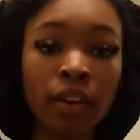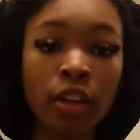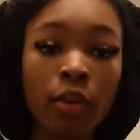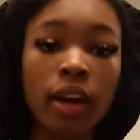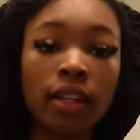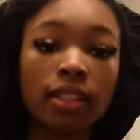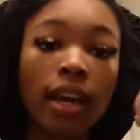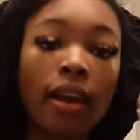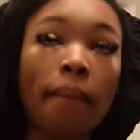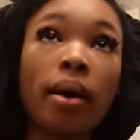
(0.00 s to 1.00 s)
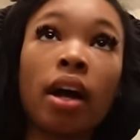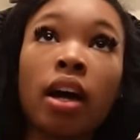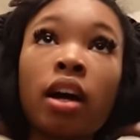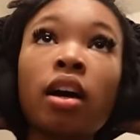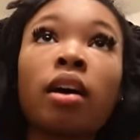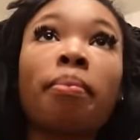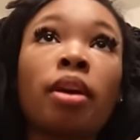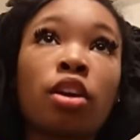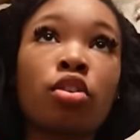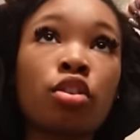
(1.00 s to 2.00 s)
go ahead and take my
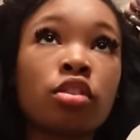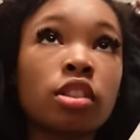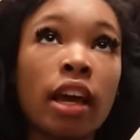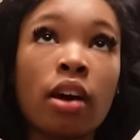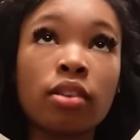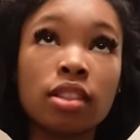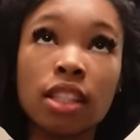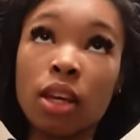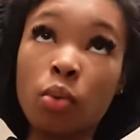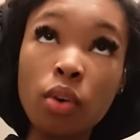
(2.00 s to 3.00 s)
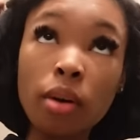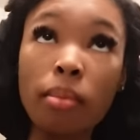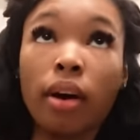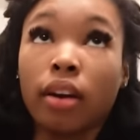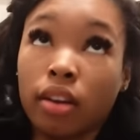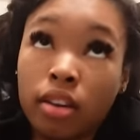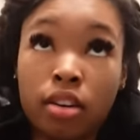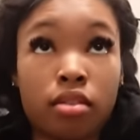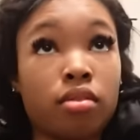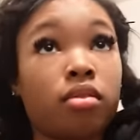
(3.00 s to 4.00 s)
pin curls out and see what my
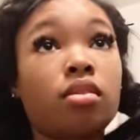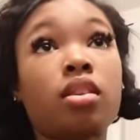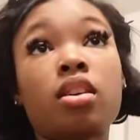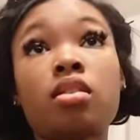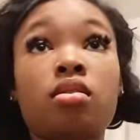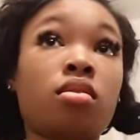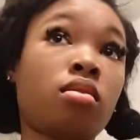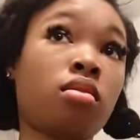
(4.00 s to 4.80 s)
hair look like.